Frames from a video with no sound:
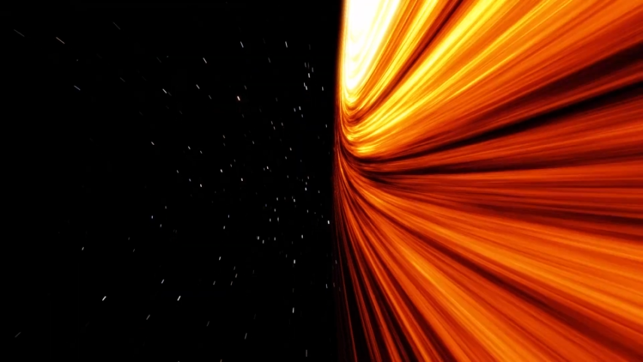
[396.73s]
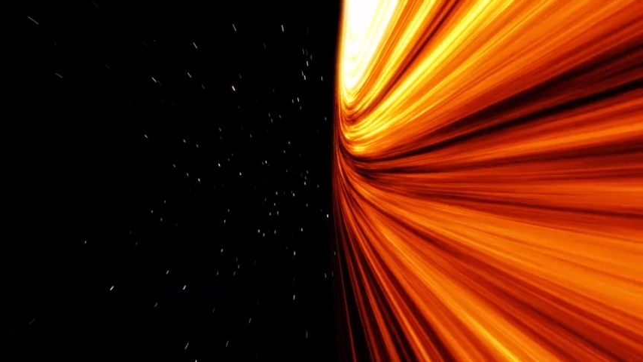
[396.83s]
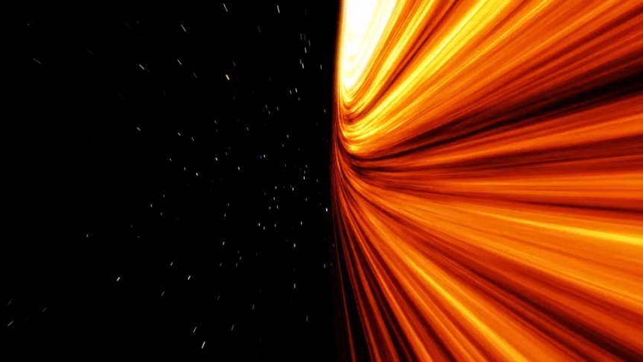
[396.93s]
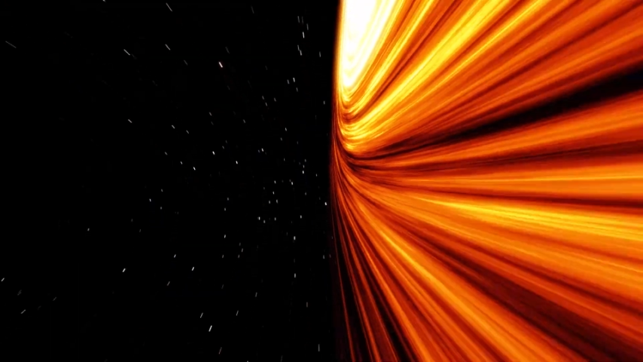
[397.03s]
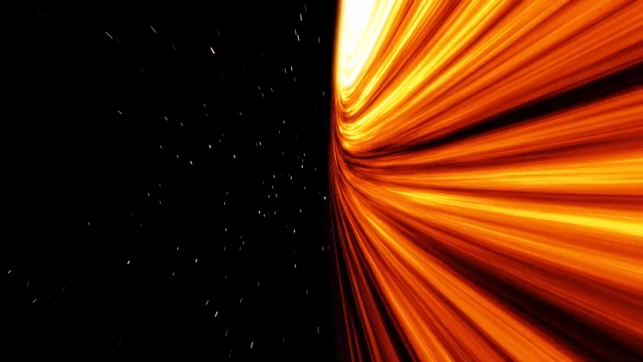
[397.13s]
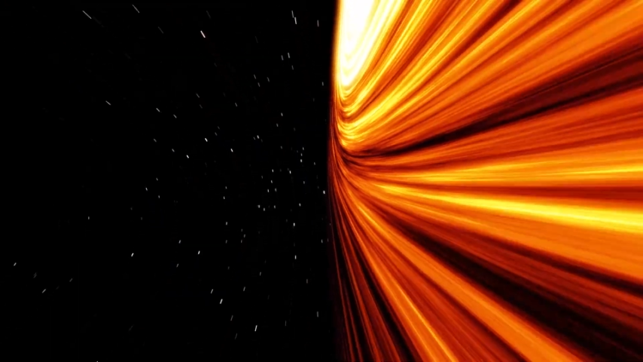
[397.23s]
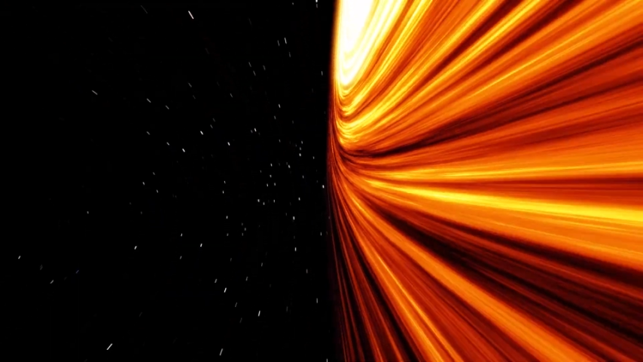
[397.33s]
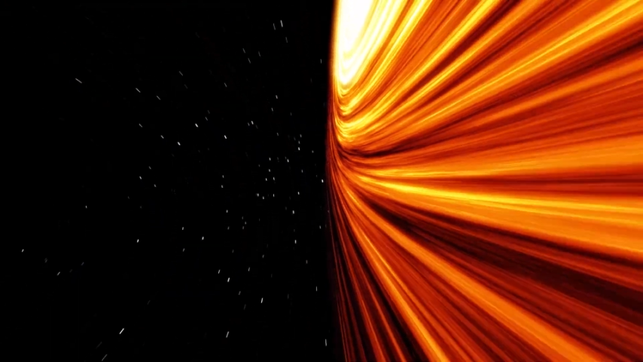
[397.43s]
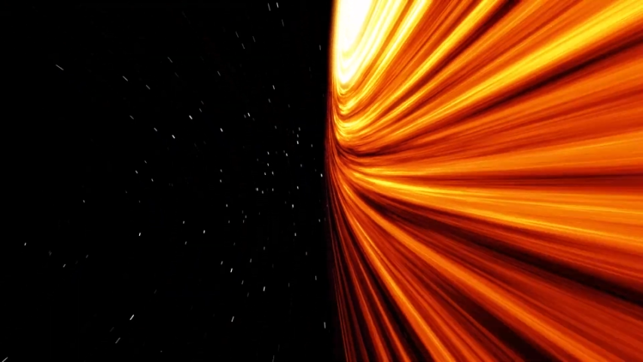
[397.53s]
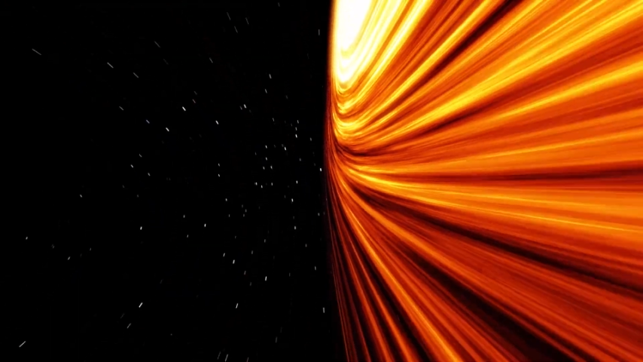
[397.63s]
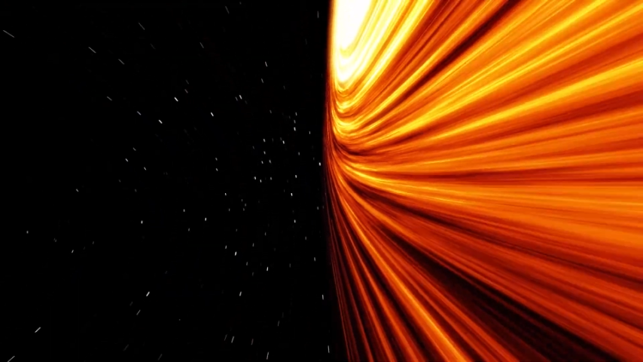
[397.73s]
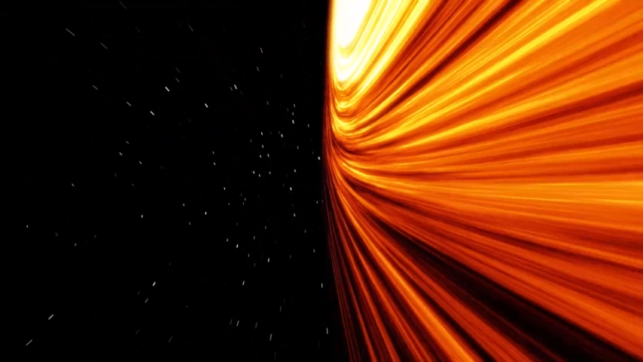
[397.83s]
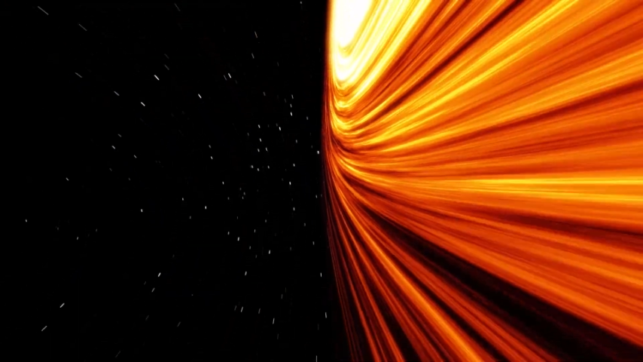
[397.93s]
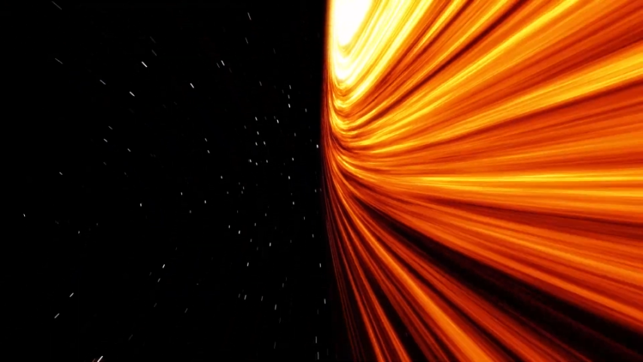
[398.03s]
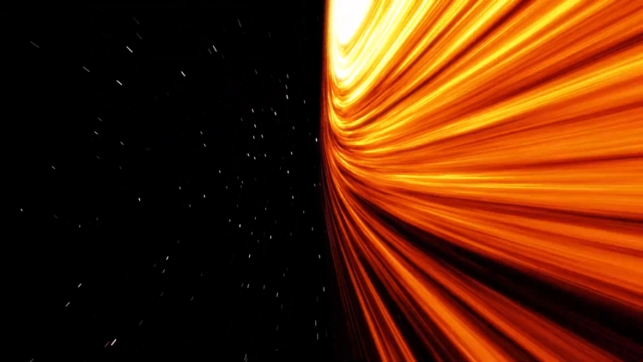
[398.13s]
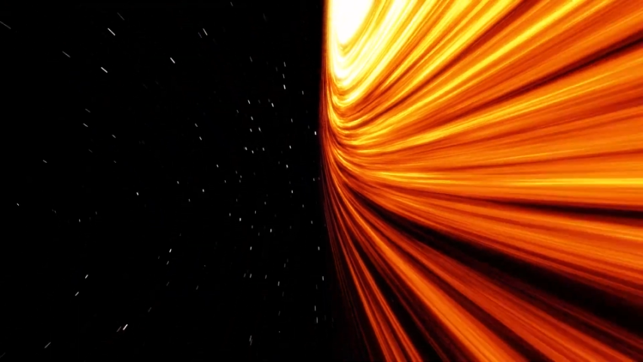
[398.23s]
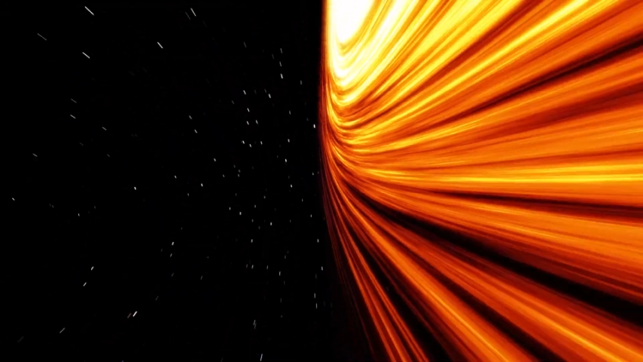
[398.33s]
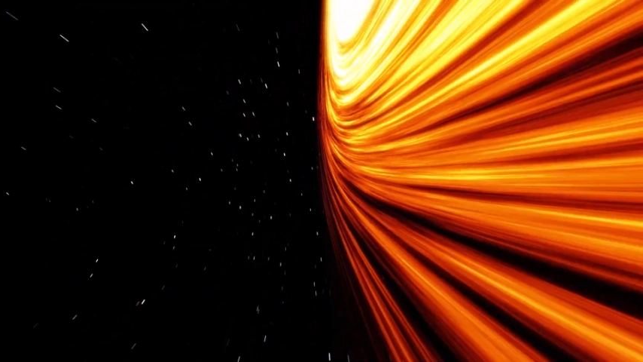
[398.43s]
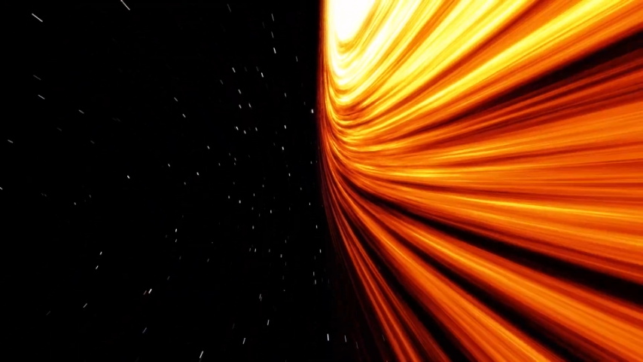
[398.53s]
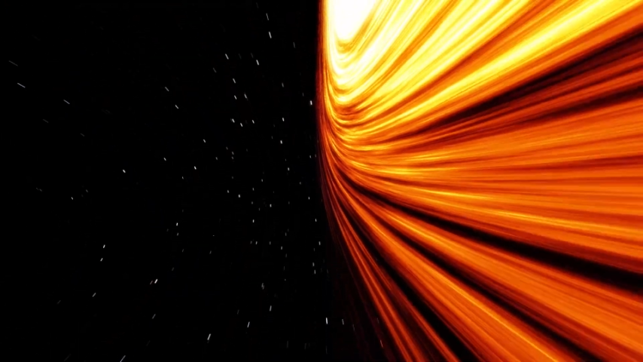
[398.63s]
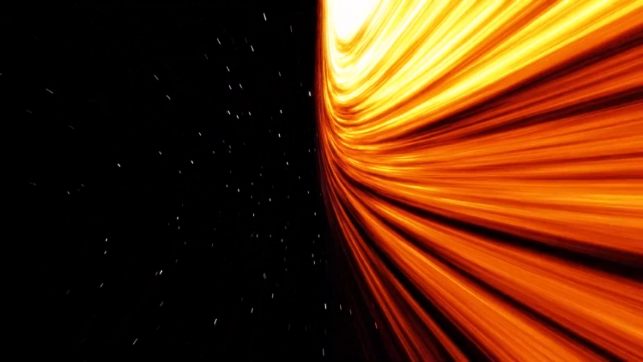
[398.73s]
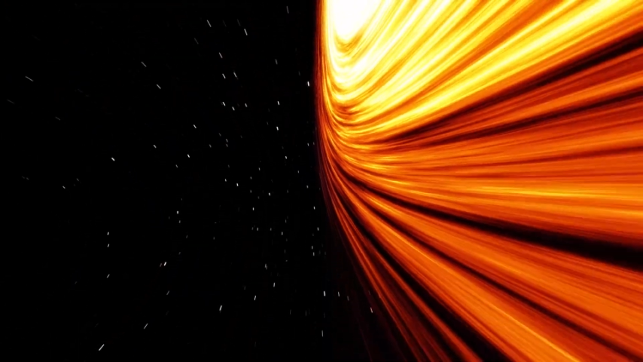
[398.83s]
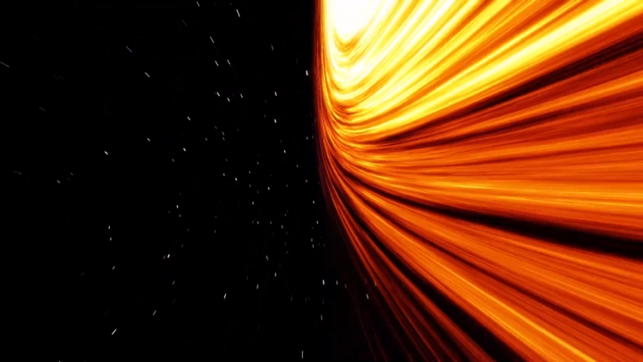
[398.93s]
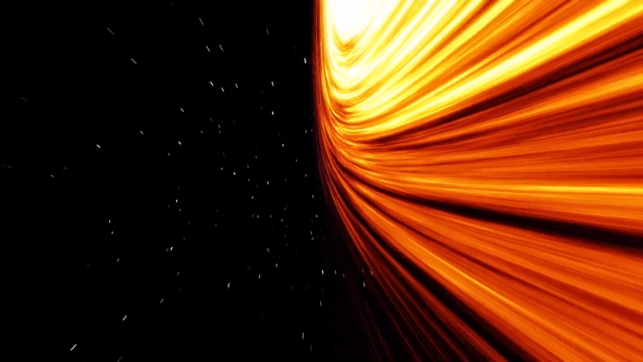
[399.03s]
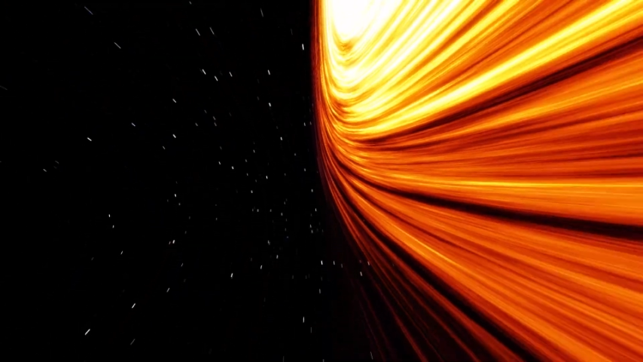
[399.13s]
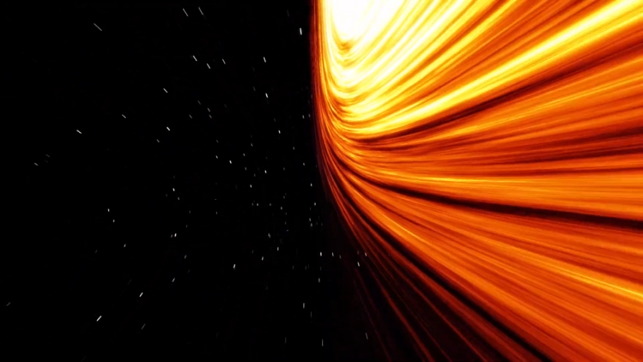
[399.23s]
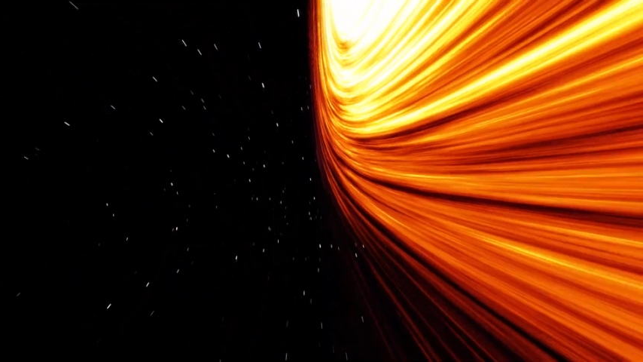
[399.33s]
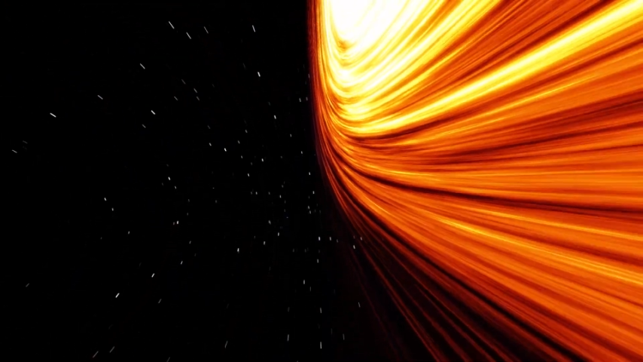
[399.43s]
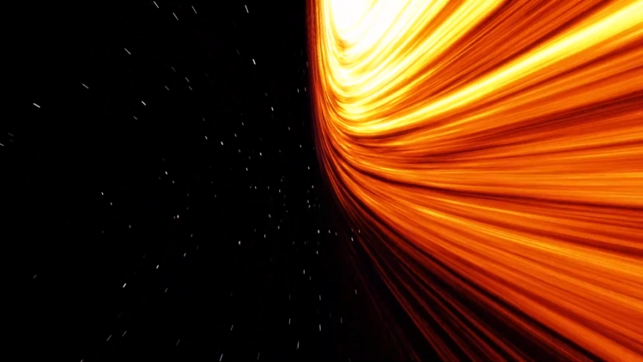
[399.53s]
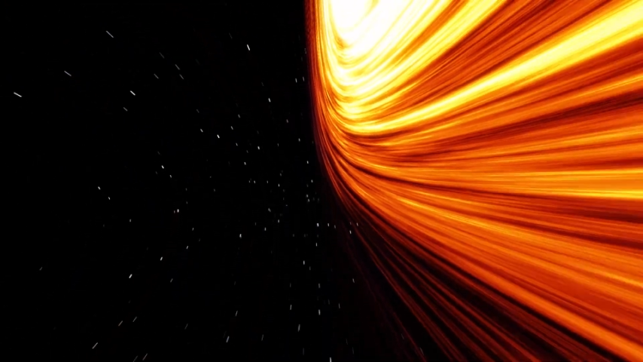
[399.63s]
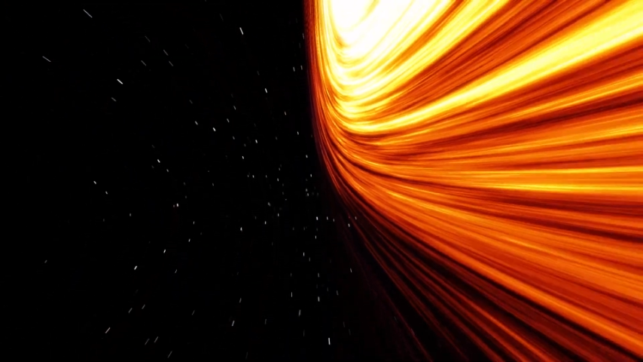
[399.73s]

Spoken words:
[unreadable: no face in view]